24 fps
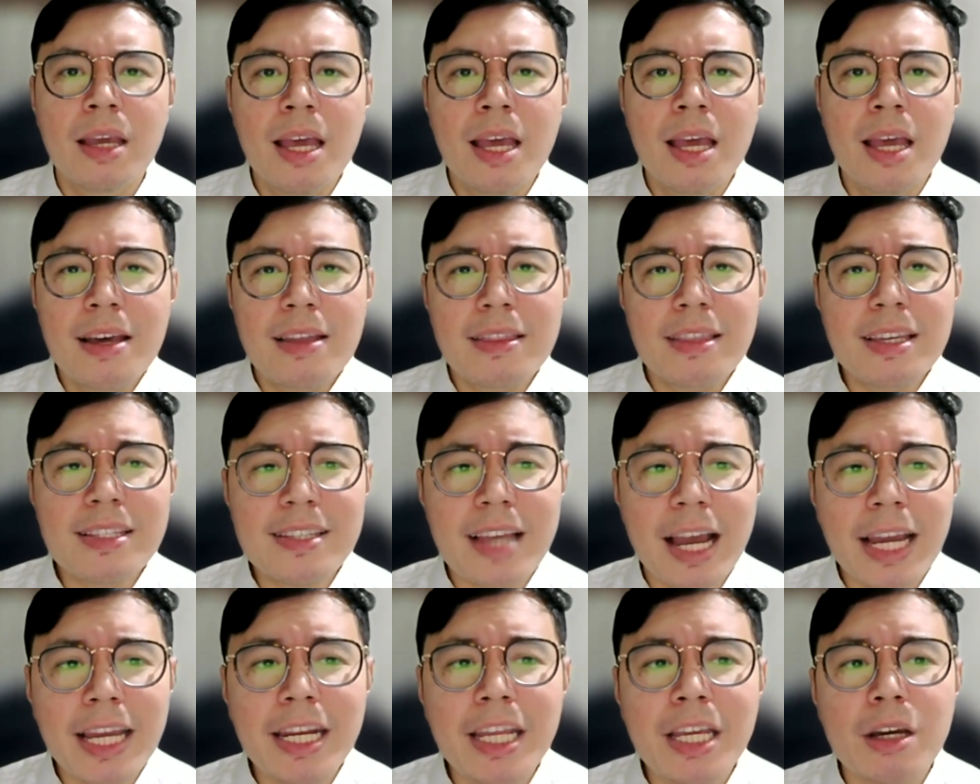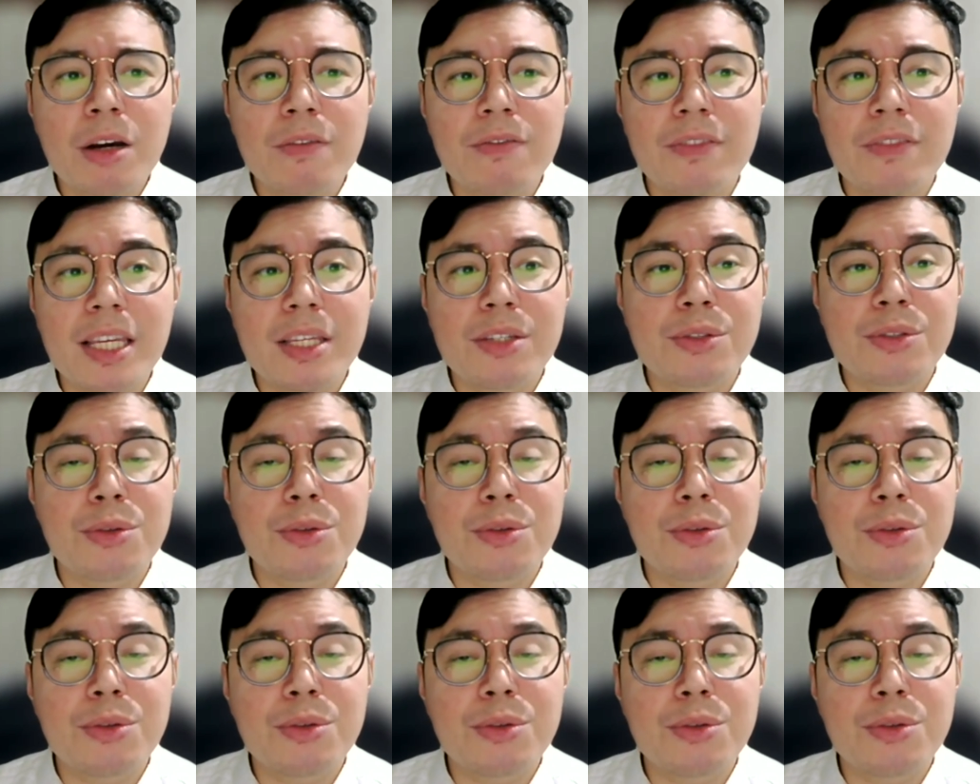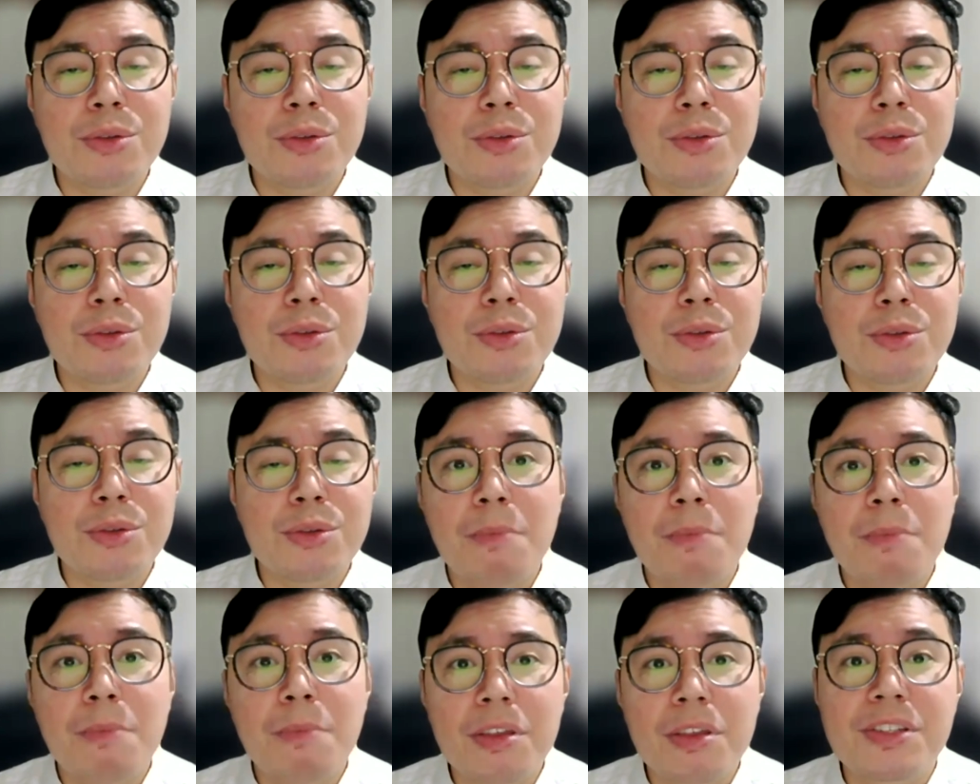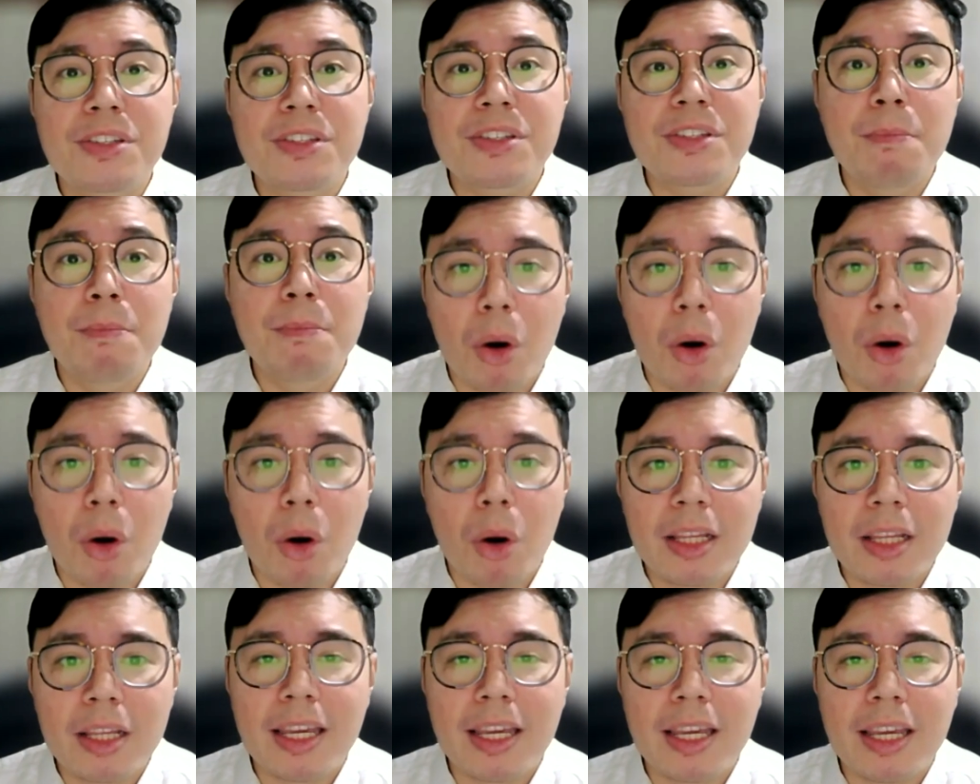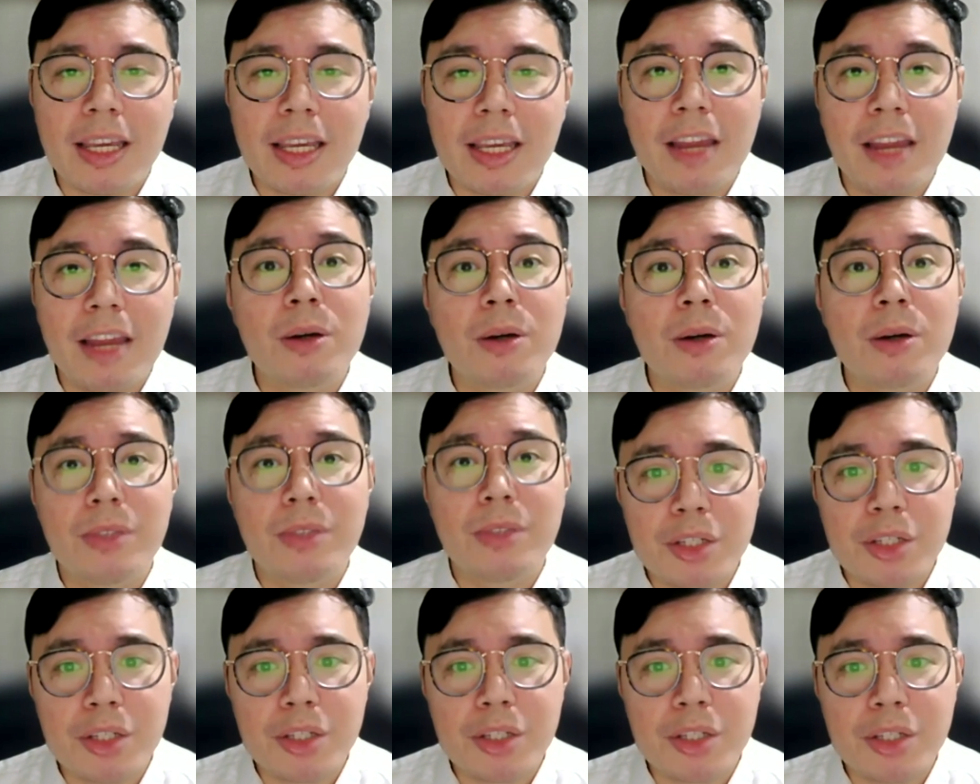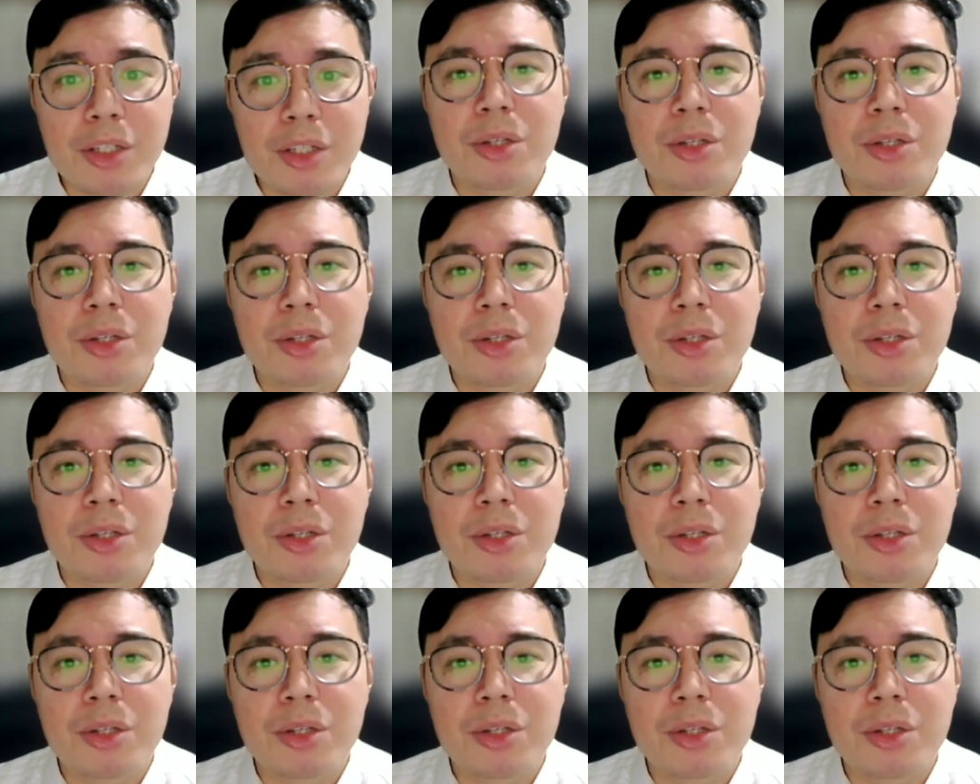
The signing of these two new laws are both symbolic and foundational.